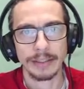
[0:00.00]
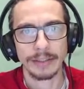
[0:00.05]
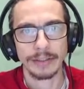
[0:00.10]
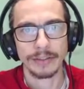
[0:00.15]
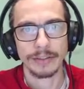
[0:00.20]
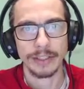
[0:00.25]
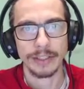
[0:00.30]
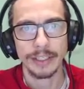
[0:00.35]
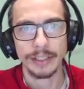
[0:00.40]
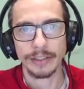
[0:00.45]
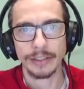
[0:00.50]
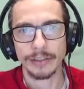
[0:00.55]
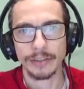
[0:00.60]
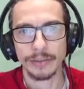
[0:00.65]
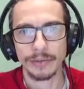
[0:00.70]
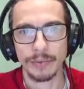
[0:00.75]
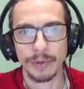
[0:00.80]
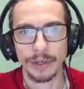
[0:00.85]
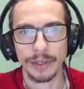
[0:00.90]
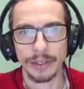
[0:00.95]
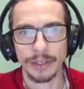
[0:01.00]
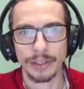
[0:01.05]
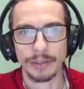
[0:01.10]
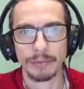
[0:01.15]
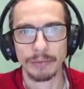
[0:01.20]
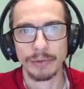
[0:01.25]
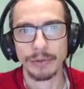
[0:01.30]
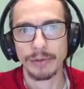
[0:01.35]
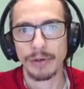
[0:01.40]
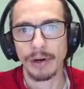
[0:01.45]
So here's where the
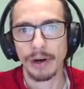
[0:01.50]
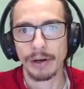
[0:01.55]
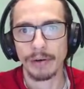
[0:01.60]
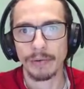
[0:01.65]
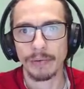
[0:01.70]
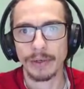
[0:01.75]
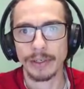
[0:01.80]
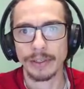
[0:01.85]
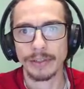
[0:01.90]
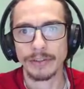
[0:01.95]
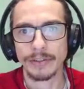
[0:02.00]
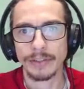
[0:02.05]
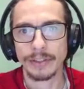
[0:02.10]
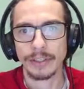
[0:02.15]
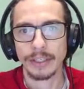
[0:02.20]
blue car was